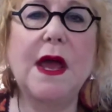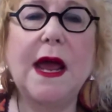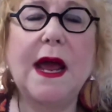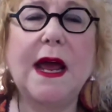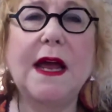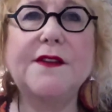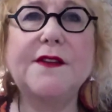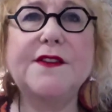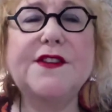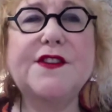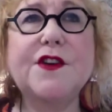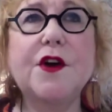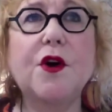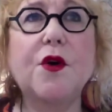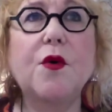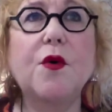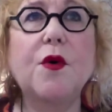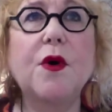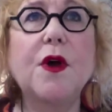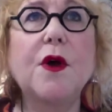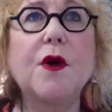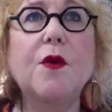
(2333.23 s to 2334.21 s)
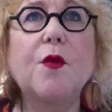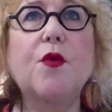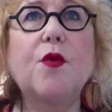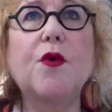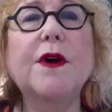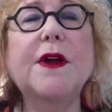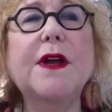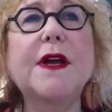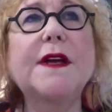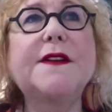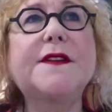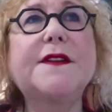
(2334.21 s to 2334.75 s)
And so
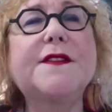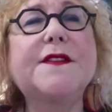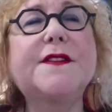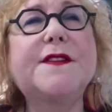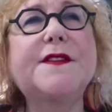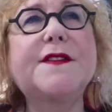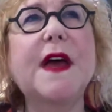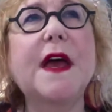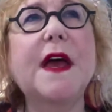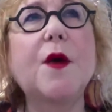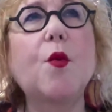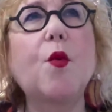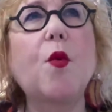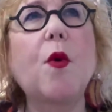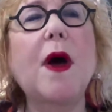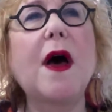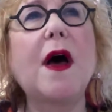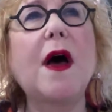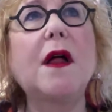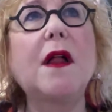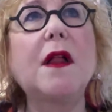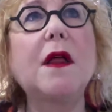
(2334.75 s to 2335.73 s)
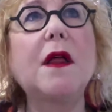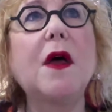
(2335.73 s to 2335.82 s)
working to say, well,